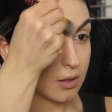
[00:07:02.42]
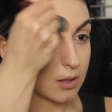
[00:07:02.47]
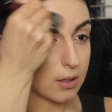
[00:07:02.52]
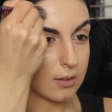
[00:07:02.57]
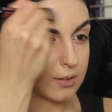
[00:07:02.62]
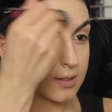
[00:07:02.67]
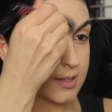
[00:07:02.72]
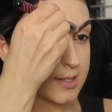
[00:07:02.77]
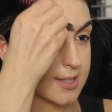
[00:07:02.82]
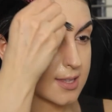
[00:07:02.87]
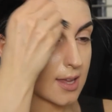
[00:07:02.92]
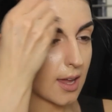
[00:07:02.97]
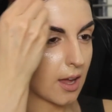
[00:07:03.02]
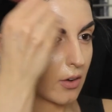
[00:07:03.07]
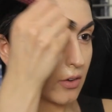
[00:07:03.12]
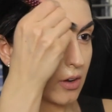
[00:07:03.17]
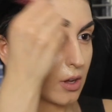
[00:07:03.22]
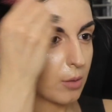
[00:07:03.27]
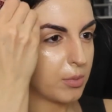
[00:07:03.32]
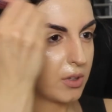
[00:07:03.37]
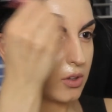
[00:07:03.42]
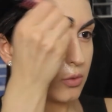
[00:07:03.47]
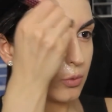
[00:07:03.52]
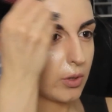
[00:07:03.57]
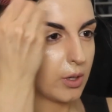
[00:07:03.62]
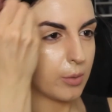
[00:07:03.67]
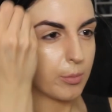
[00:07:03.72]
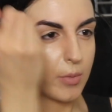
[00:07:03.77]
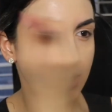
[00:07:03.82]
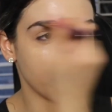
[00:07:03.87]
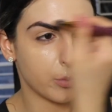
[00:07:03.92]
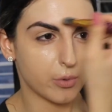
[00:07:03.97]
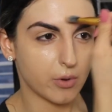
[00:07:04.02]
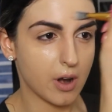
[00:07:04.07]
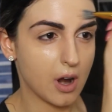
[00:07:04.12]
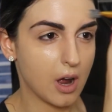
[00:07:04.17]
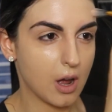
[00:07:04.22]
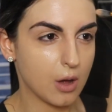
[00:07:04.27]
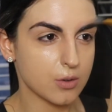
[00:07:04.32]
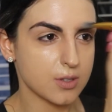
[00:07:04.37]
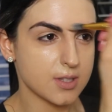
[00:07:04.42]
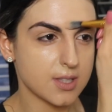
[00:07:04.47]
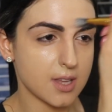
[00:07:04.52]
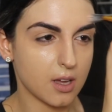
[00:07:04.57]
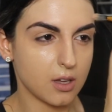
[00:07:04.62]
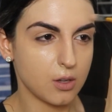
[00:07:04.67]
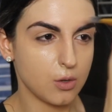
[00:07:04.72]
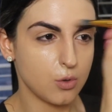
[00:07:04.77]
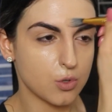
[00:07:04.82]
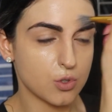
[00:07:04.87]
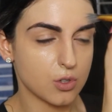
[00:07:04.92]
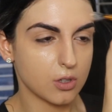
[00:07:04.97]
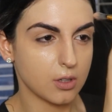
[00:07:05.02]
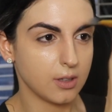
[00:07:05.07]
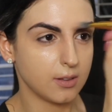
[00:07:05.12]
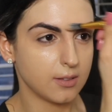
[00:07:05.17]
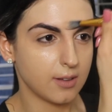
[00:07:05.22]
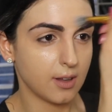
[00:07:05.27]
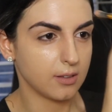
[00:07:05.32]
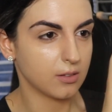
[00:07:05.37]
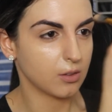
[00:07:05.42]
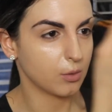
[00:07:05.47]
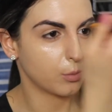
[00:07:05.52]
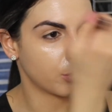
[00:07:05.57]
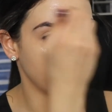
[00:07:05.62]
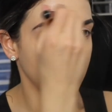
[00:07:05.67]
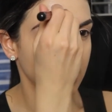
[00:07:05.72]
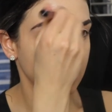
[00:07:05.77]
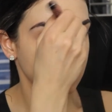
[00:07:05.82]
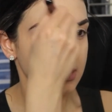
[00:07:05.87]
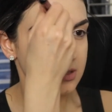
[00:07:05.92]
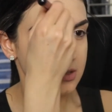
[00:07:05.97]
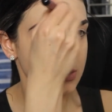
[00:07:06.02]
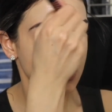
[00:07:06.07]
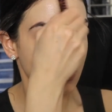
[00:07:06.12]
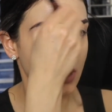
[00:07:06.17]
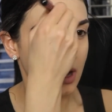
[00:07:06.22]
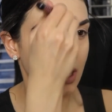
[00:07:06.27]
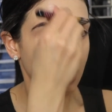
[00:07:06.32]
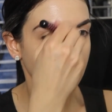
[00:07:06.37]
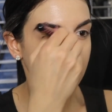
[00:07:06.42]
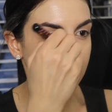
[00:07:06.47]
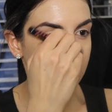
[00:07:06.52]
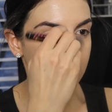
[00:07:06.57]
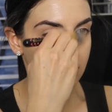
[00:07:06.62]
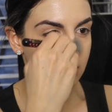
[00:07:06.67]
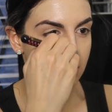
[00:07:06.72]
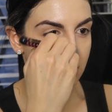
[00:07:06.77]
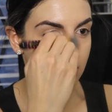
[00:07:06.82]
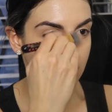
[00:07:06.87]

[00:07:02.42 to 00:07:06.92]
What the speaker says: And this area between my brows, I usually tend to break as well.